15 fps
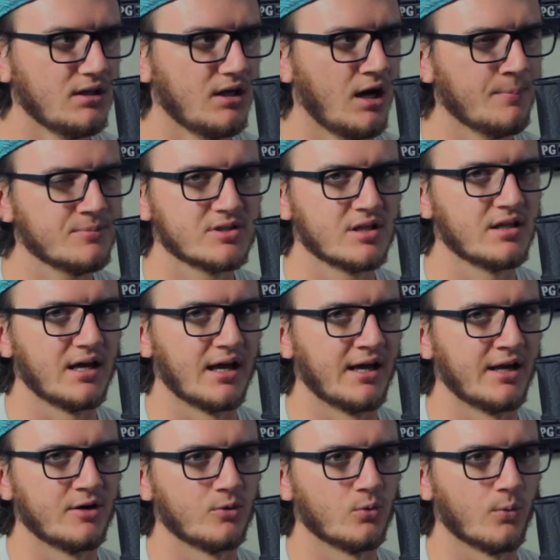up to the
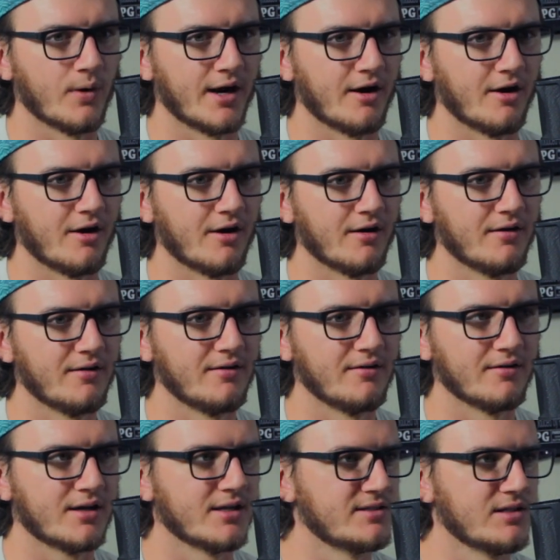end where...
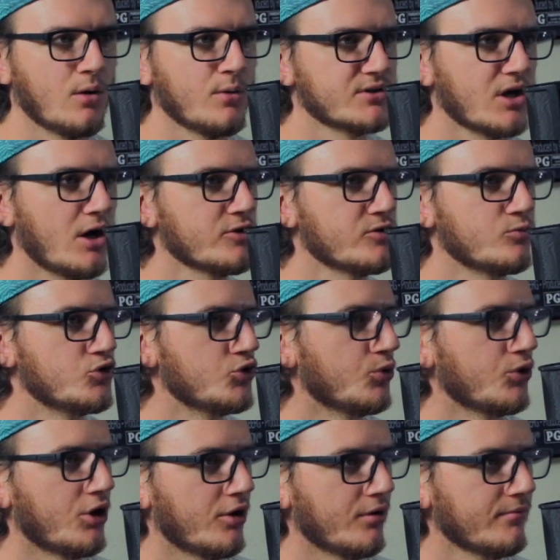Because he always calls him
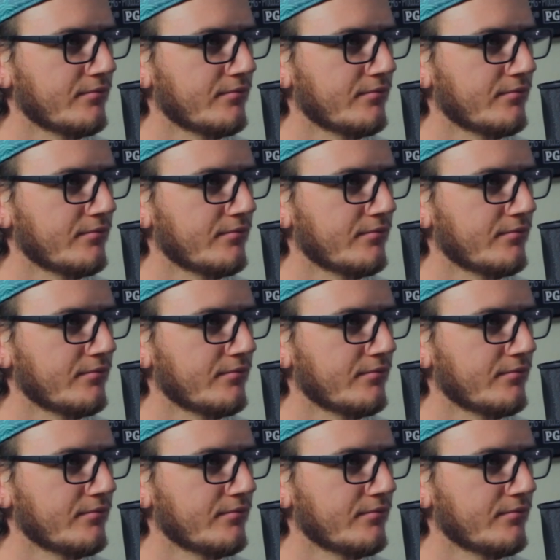Junior.